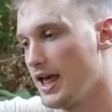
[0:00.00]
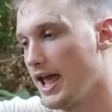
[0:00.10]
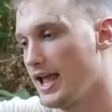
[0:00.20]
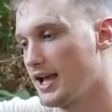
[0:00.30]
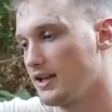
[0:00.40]

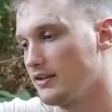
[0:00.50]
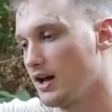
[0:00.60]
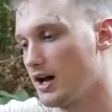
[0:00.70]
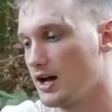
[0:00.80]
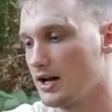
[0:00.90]
and
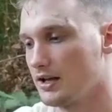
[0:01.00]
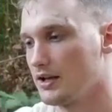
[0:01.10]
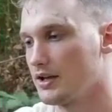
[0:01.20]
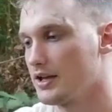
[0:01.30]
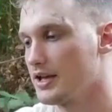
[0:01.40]
uh,
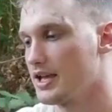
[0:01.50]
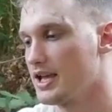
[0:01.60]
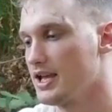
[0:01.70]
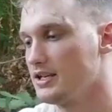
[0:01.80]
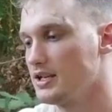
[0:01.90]

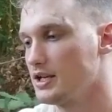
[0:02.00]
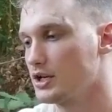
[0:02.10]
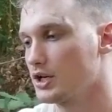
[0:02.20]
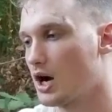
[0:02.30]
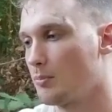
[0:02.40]
in
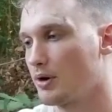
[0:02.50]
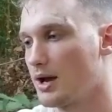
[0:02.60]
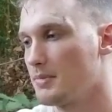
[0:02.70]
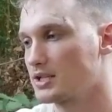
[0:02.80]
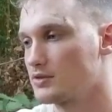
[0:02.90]
here I'll
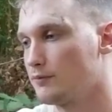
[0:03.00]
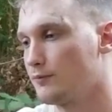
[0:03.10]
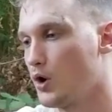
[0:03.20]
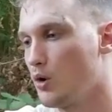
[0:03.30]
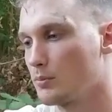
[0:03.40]
probably make some
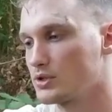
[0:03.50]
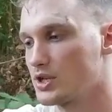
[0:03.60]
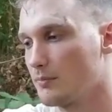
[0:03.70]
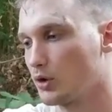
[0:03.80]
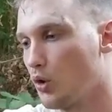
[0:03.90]
foam or
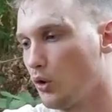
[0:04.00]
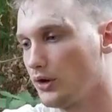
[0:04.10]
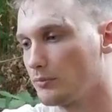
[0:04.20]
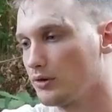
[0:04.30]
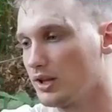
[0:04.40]
something to hold
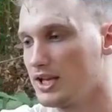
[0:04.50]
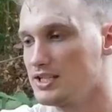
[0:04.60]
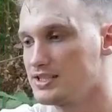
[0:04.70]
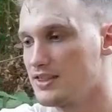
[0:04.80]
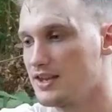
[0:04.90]
it in
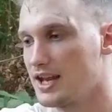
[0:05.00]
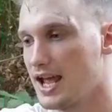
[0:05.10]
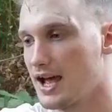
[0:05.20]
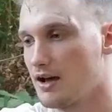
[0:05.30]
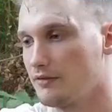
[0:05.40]
place and then
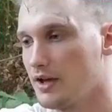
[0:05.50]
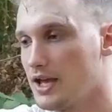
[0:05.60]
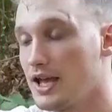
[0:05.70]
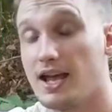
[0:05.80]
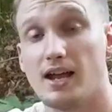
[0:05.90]
have
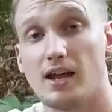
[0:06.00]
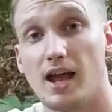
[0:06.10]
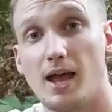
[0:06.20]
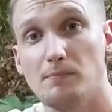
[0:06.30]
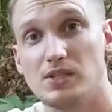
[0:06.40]
an
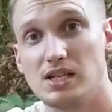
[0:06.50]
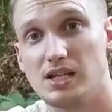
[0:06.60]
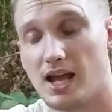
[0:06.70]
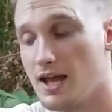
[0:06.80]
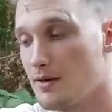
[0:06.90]

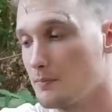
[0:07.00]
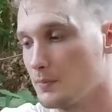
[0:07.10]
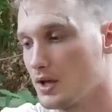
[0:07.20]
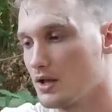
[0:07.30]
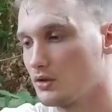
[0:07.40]
MTM
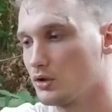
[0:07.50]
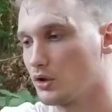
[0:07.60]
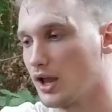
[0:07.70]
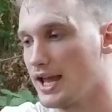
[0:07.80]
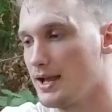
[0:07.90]

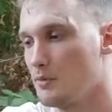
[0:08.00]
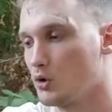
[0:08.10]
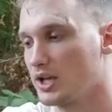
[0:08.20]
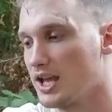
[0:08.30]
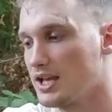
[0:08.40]
little ammo
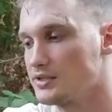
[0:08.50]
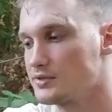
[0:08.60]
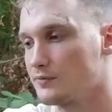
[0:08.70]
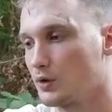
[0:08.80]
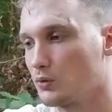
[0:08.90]
case
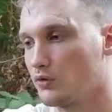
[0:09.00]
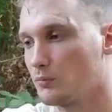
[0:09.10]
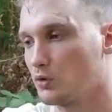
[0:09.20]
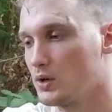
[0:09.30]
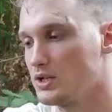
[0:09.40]
filled with
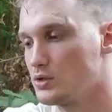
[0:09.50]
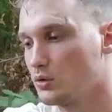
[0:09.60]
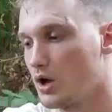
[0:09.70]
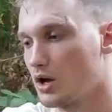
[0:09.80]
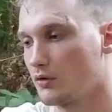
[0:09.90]
some 22
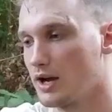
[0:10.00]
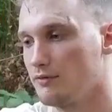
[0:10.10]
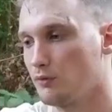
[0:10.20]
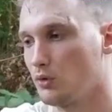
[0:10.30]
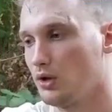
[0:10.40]
long
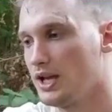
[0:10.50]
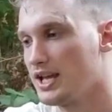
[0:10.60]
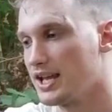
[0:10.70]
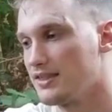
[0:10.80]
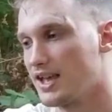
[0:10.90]
rifle
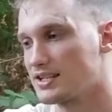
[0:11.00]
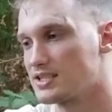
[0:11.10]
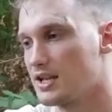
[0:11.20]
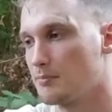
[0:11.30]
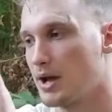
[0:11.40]
in that
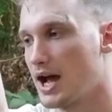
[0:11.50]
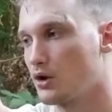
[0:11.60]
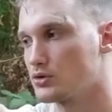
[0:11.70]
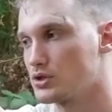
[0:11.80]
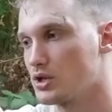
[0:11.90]
same
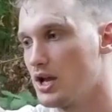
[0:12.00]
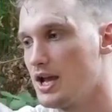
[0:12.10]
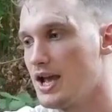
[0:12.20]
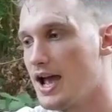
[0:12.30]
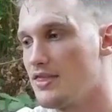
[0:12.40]
pouch
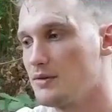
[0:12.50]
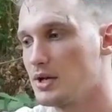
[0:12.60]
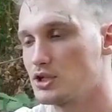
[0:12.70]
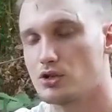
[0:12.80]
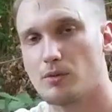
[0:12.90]
and then
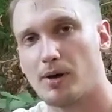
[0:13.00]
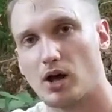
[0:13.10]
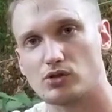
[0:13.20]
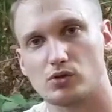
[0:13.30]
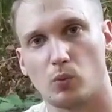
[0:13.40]
make sure the
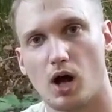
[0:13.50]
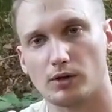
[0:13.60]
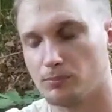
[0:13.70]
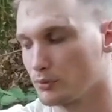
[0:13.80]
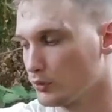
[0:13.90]
pouch is
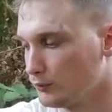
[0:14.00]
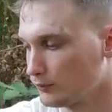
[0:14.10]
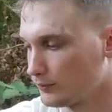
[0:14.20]
waterproof